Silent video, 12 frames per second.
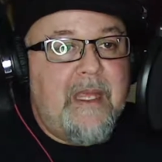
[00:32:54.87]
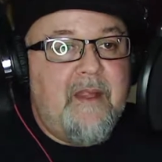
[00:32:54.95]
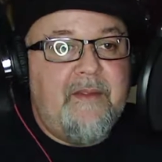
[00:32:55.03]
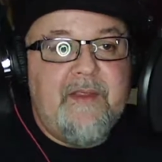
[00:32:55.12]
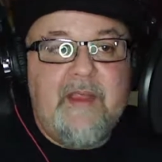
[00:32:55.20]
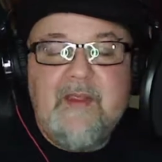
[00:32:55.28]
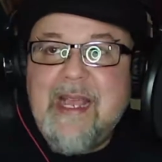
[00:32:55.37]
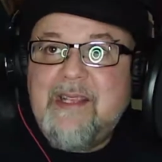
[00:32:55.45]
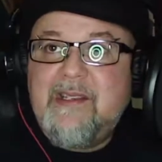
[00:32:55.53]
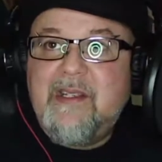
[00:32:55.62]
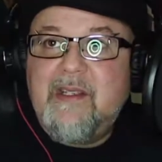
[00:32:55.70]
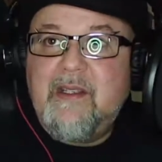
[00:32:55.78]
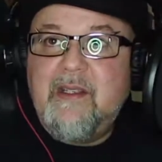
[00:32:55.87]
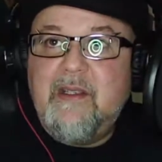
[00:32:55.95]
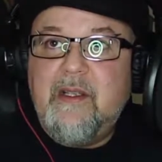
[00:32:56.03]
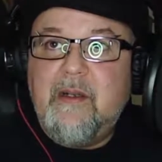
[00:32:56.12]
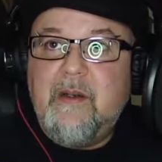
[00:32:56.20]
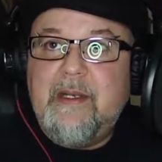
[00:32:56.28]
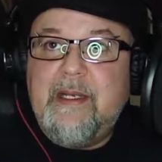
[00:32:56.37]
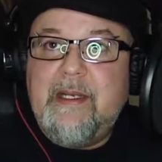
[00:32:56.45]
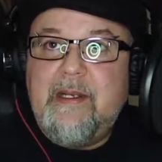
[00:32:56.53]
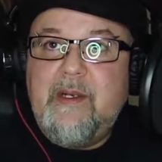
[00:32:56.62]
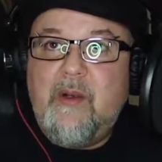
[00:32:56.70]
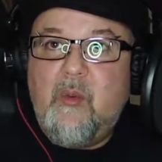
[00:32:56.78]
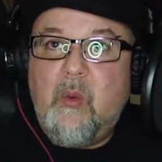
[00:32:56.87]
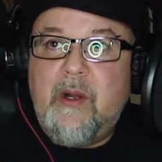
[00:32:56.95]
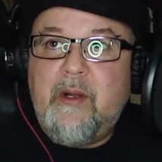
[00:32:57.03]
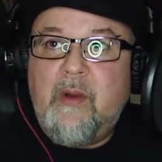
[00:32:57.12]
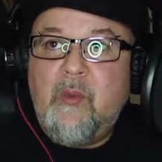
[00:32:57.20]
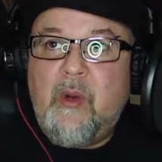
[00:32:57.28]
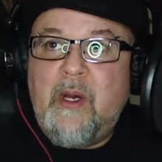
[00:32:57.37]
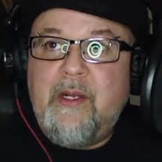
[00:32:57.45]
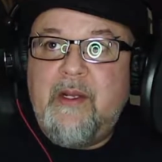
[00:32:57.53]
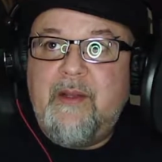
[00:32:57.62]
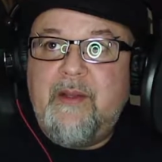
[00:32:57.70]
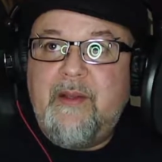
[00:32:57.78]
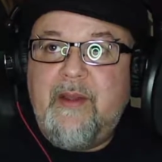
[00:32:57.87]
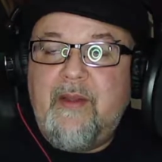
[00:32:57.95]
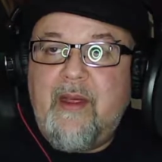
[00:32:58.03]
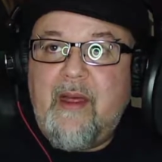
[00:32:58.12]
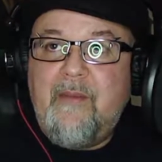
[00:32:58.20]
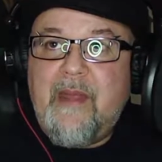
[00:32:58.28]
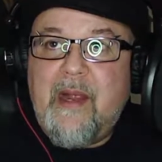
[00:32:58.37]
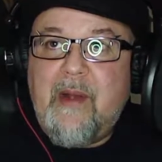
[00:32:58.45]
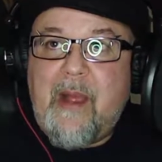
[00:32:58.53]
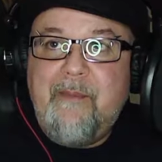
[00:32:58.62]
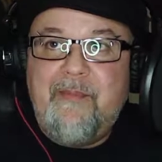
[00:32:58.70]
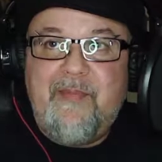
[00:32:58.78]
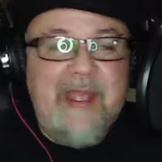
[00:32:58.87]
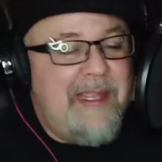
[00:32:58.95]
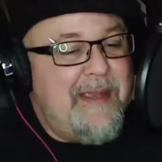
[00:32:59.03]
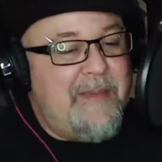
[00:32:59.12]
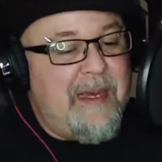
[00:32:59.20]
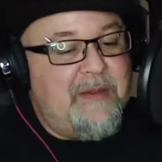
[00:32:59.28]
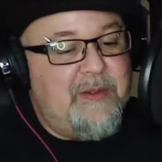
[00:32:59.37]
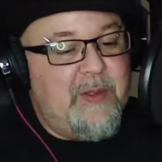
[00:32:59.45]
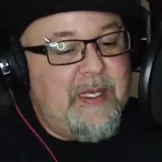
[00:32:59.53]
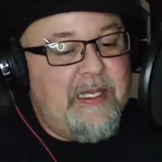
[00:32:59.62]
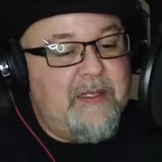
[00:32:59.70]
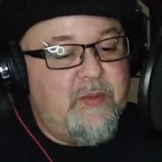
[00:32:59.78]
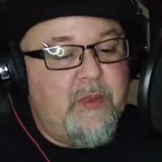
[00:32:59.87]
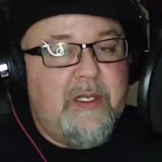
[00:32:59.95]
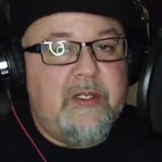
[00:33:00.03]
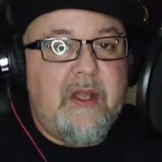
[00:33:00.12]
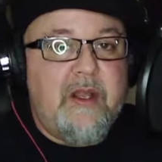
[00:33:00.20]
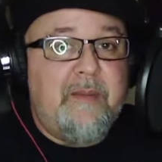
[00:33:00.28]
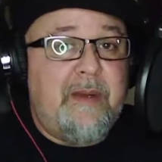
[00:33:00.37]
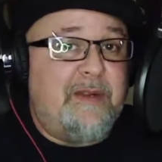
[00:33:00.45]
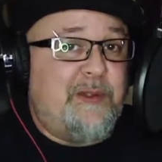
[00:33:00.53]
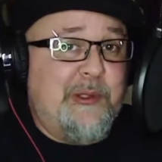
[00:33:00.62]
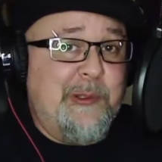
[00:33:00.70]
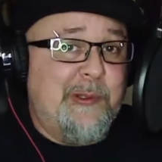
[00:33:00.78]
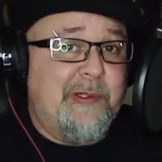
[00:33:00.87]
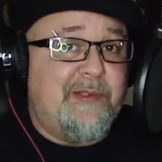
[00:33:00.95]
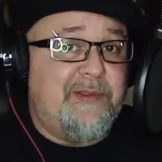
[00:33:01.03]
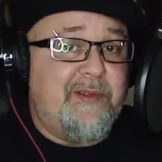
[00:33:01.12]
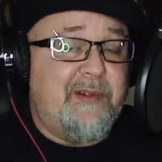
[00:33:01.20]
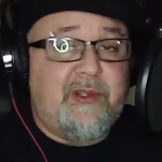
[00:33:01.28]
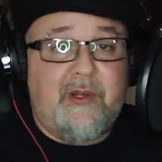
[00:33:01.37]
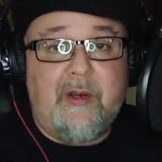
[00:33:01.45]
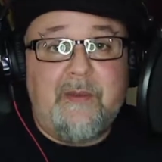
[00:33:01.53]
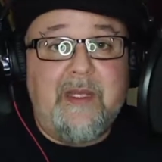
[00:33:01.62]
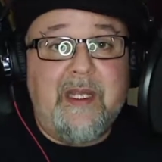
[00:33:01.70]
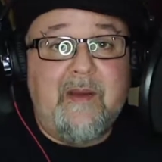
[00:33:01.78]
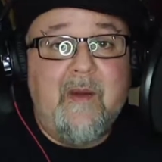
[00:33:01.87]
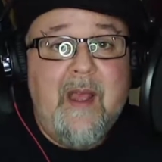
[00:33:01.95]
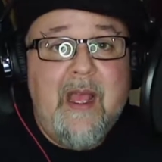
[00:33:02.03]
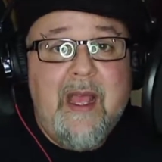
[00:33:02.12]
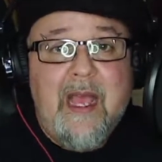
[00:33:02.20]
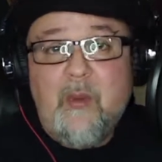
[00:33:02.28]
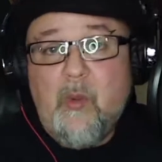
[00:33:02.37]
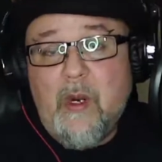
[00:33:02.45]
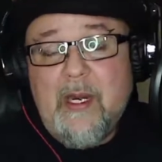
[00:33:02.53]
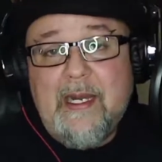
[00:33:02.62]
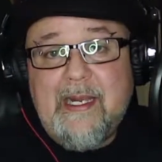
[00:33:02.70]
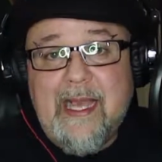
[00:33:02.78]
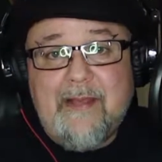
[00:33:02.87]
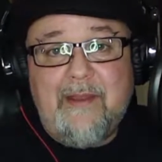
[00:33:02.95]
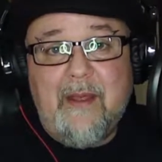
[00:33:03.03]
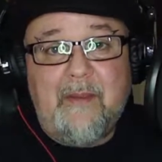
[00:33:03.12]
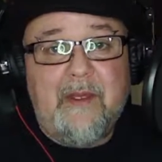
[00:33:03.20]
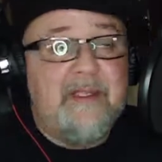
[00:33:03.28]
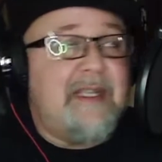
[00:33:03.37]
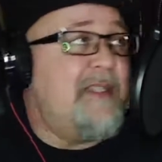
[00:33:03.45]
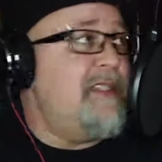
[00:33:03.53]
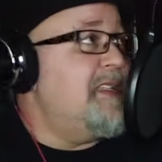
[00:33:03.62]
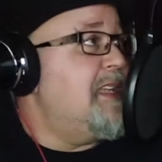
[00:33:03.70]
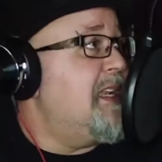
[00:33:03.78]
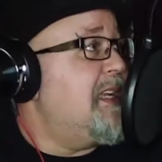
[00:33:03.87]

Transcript: The next little, one-on-one that I'm thinking about doing is we're going to talk about tools for sculpting and where to get them. Because I see a lot of